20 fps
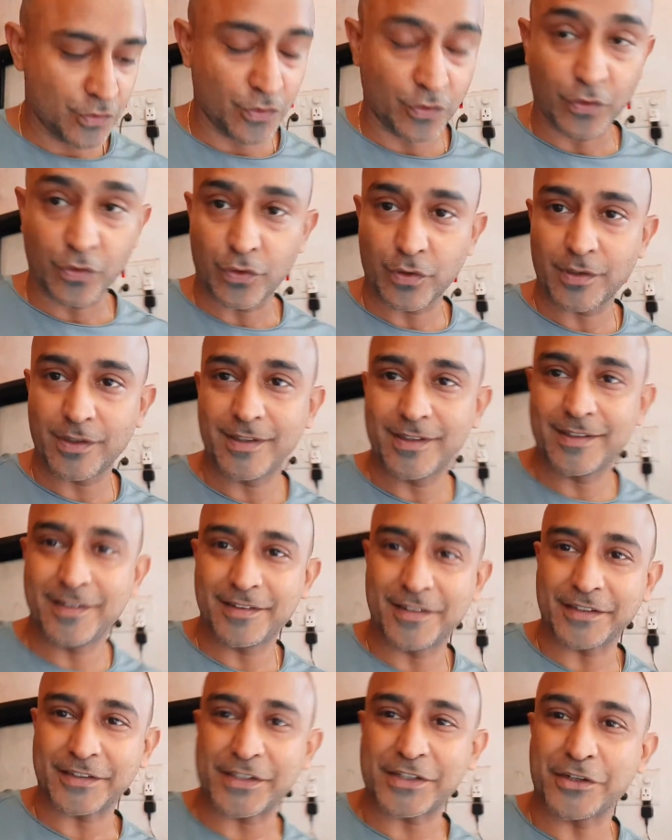So
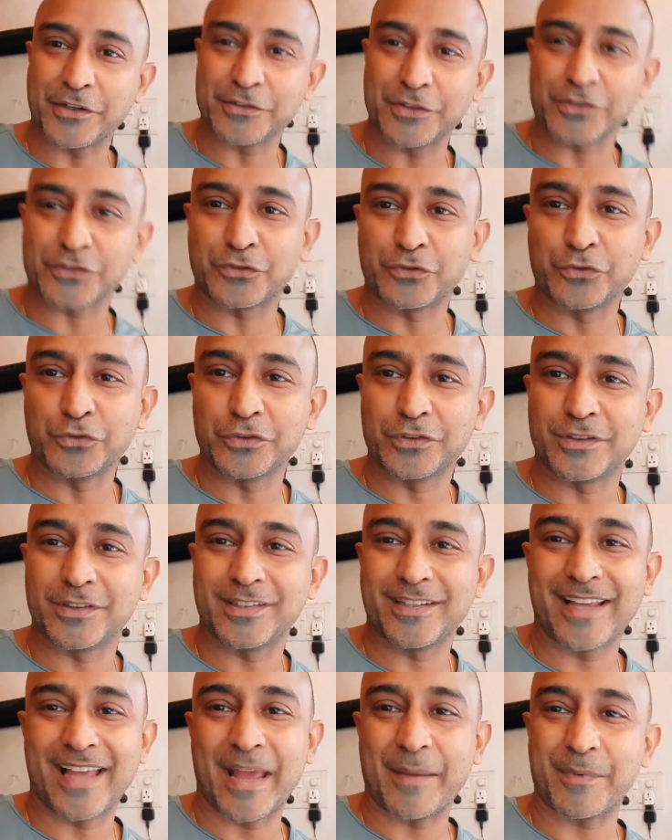taking out the screws
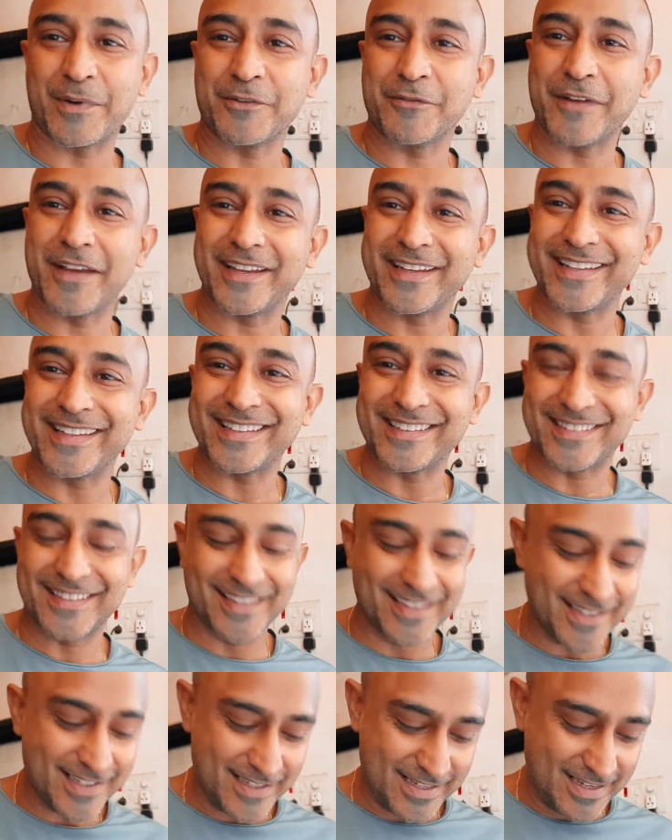happened very
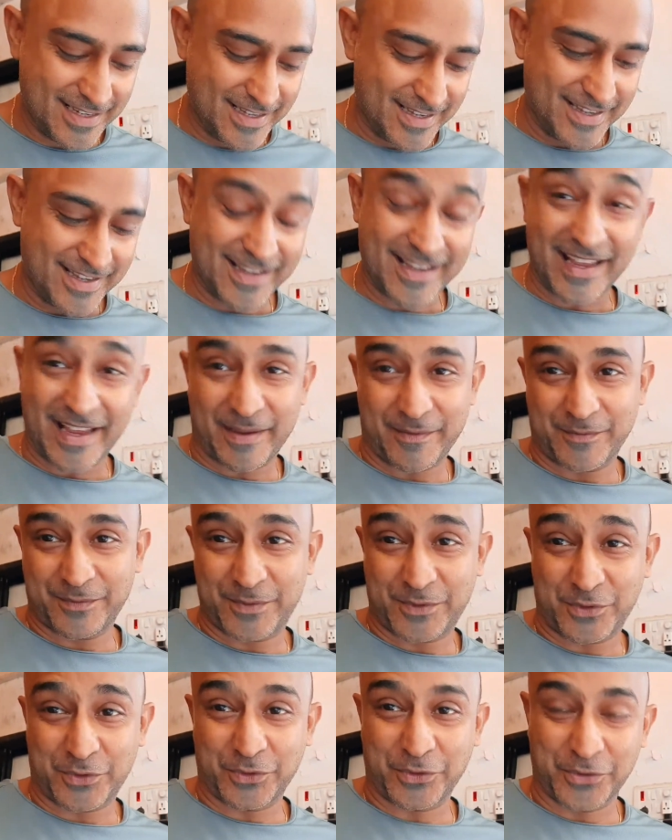easily. I'm
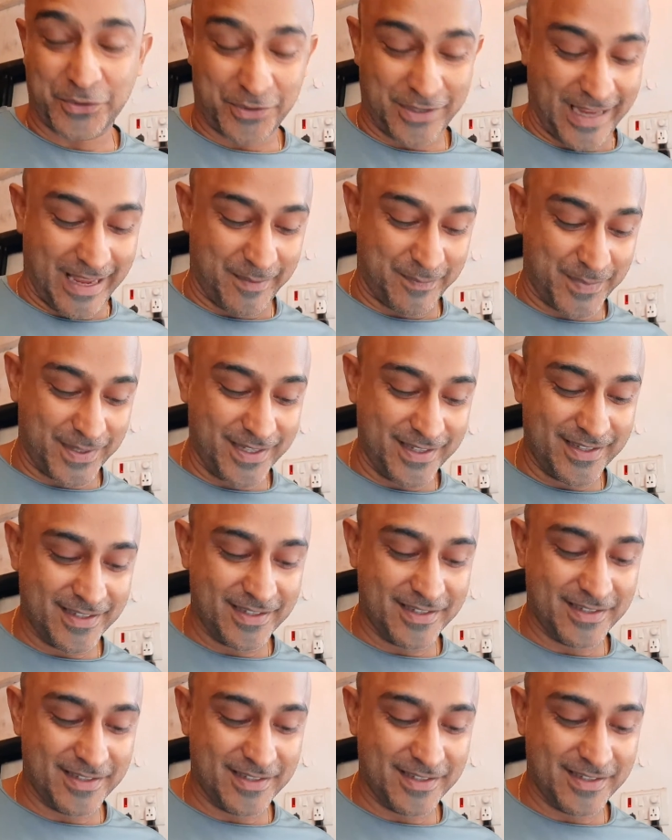so happy.